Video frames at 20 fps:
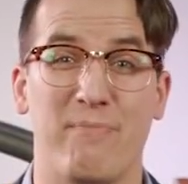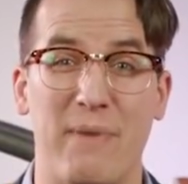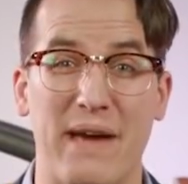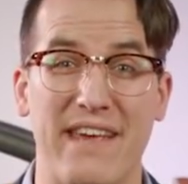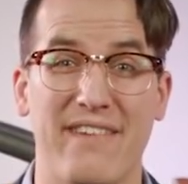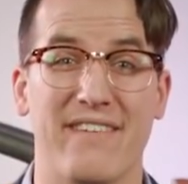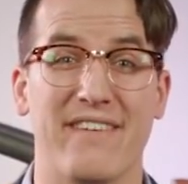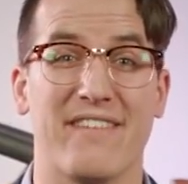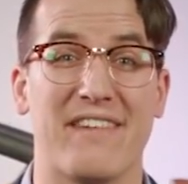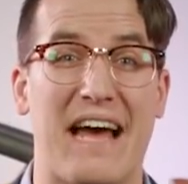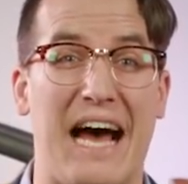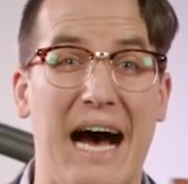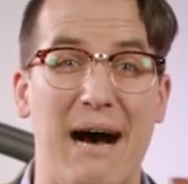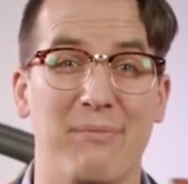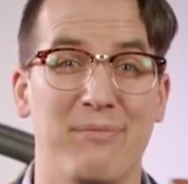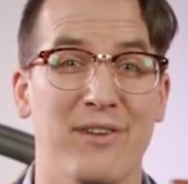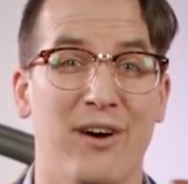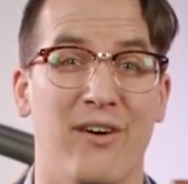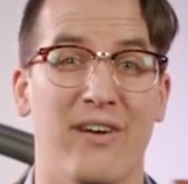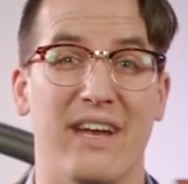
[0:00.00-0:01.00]
Basics
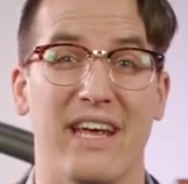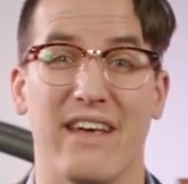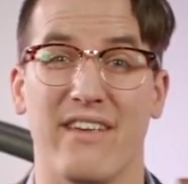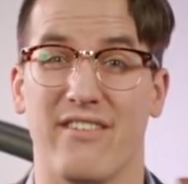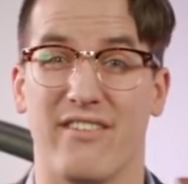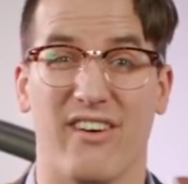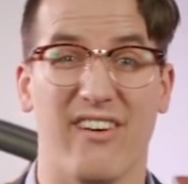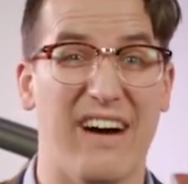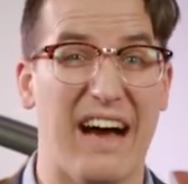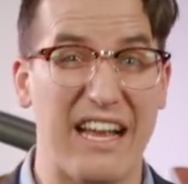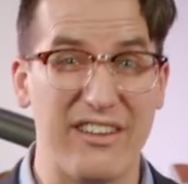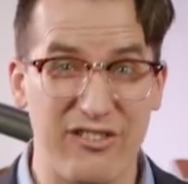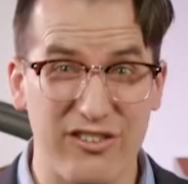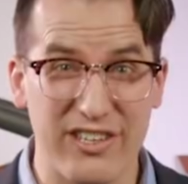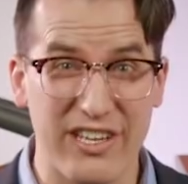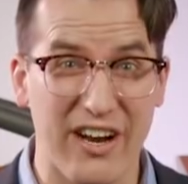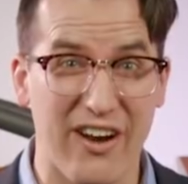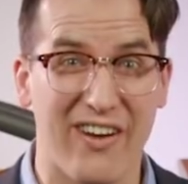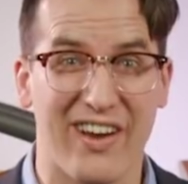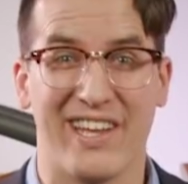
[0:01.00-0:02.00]
app note is
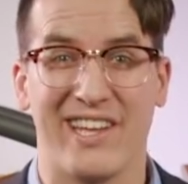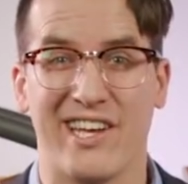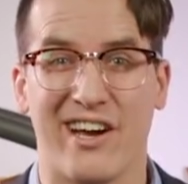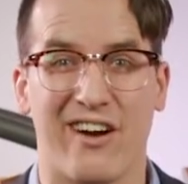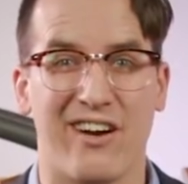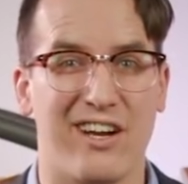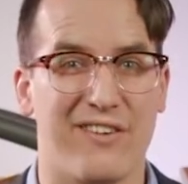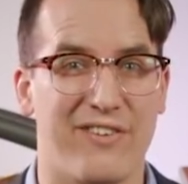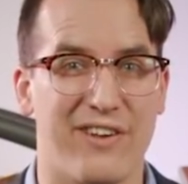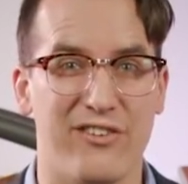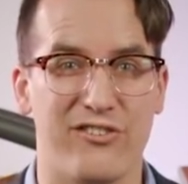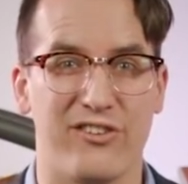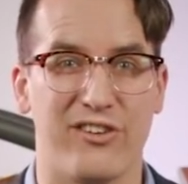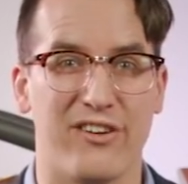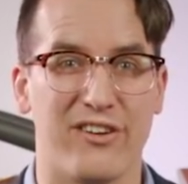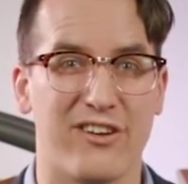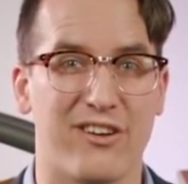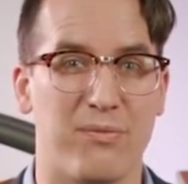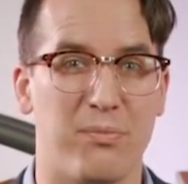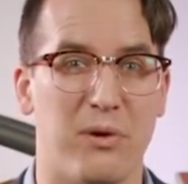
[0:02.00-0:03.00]
legendary in the RF
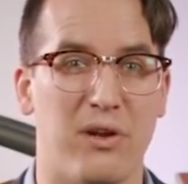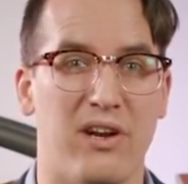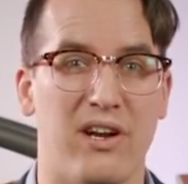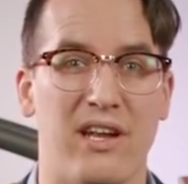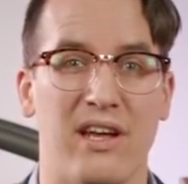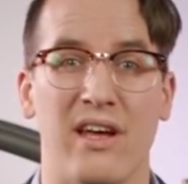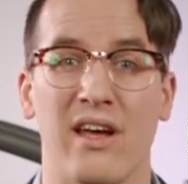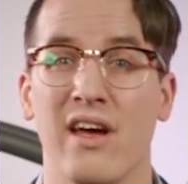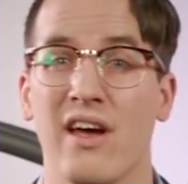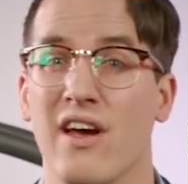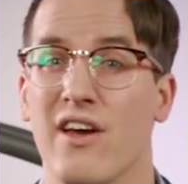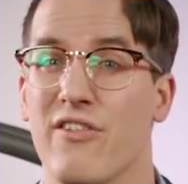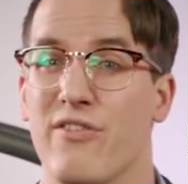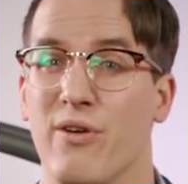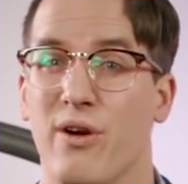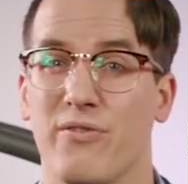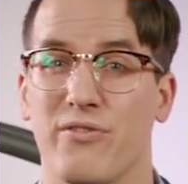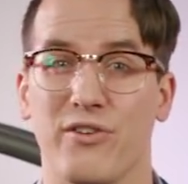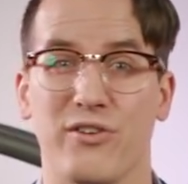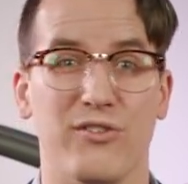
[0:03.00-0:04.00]
engineering community.
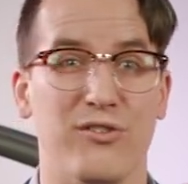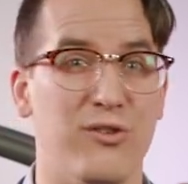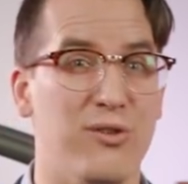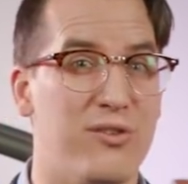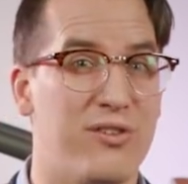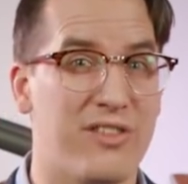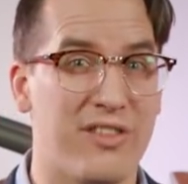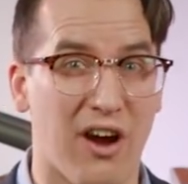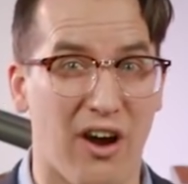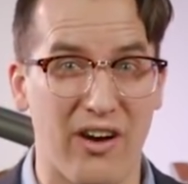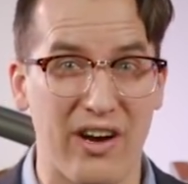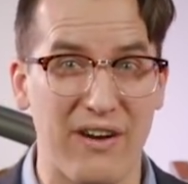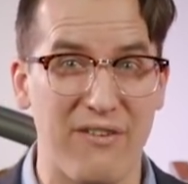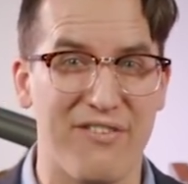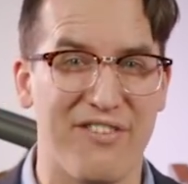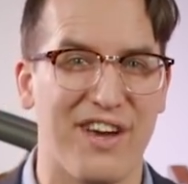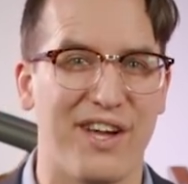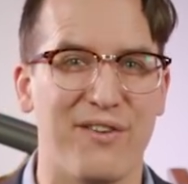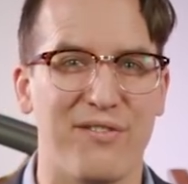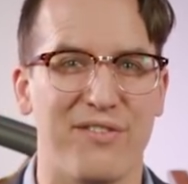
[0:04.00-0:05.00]
So if you're new to the
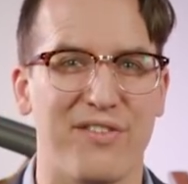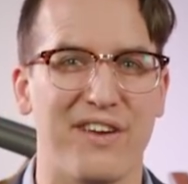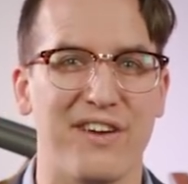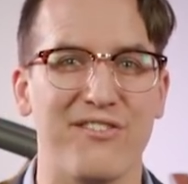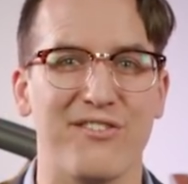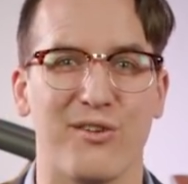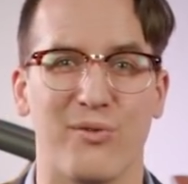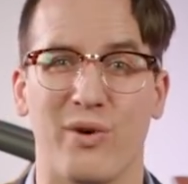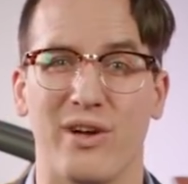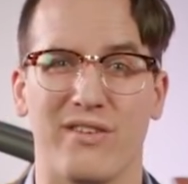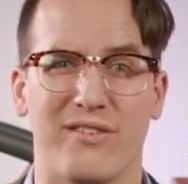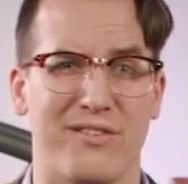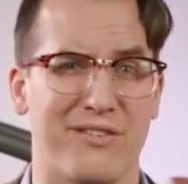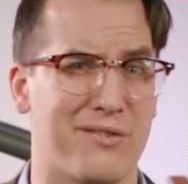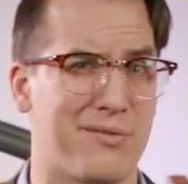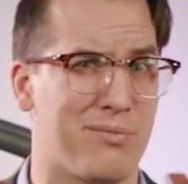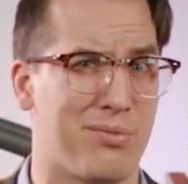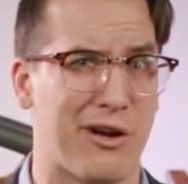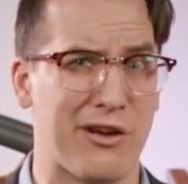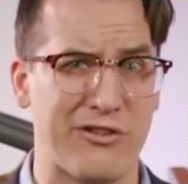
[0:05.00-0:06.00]
RF side of things or want
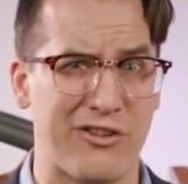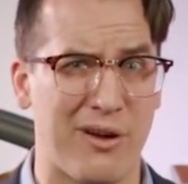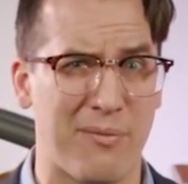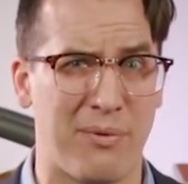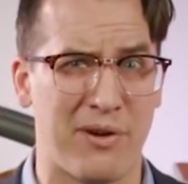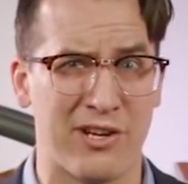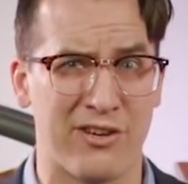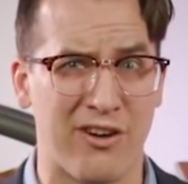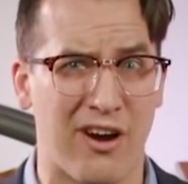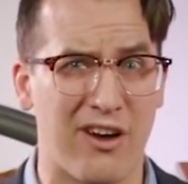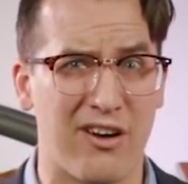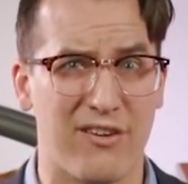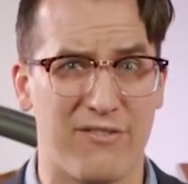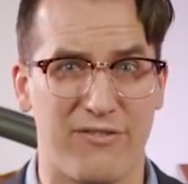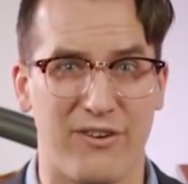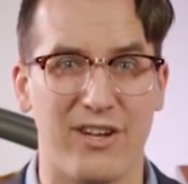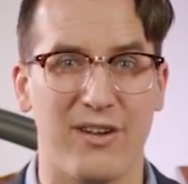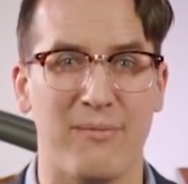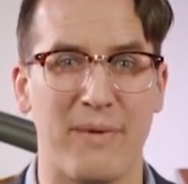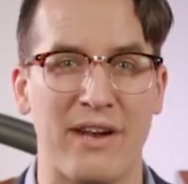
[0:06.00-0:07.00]
to brush up on your RF
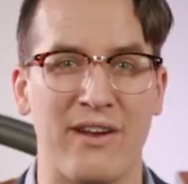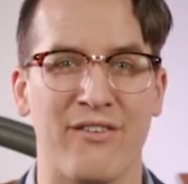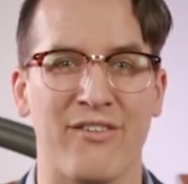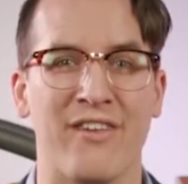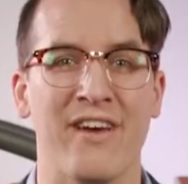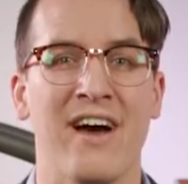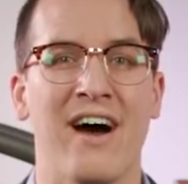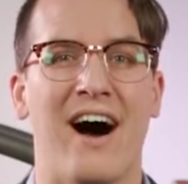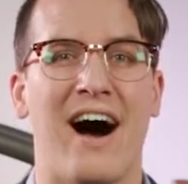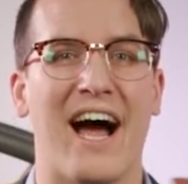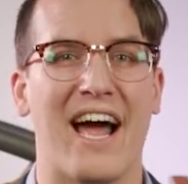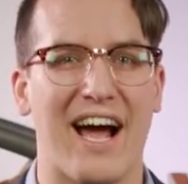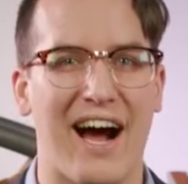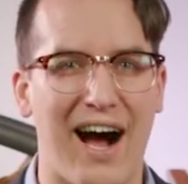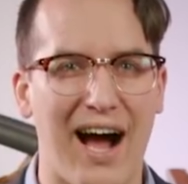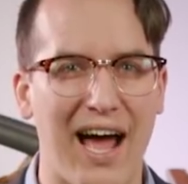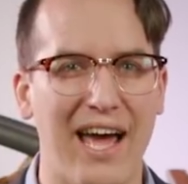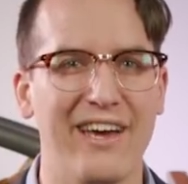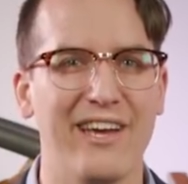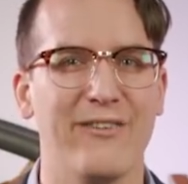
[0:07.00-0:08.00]
fundamentals, I
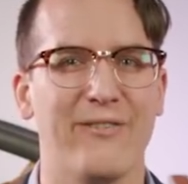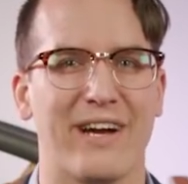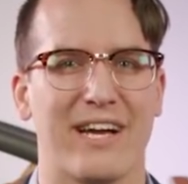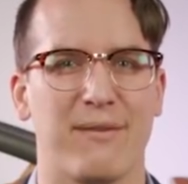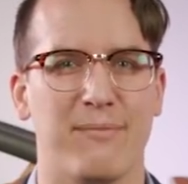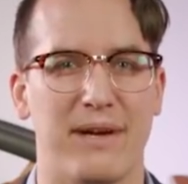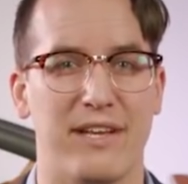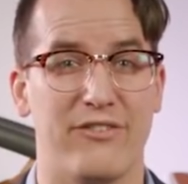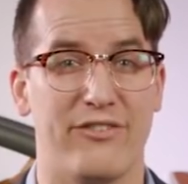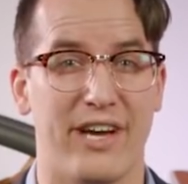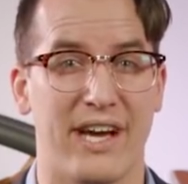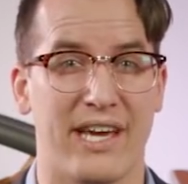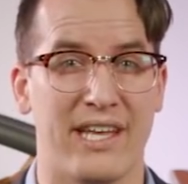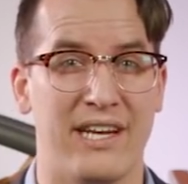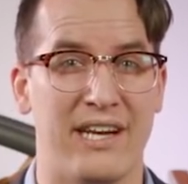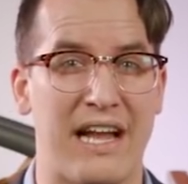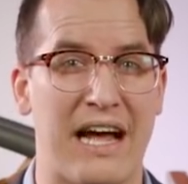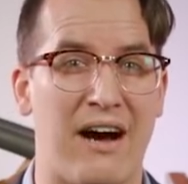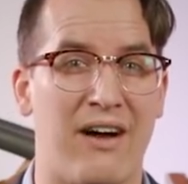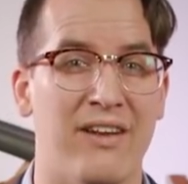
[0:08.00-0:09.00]
highly recommend
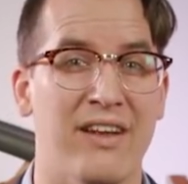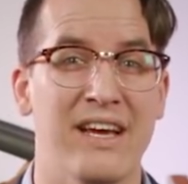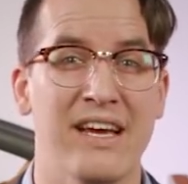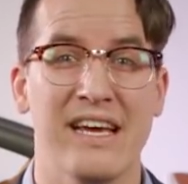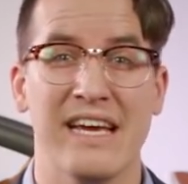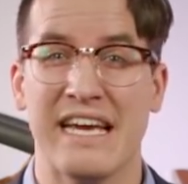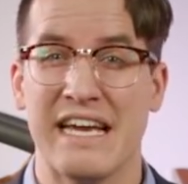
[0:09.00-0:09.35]
checking it out.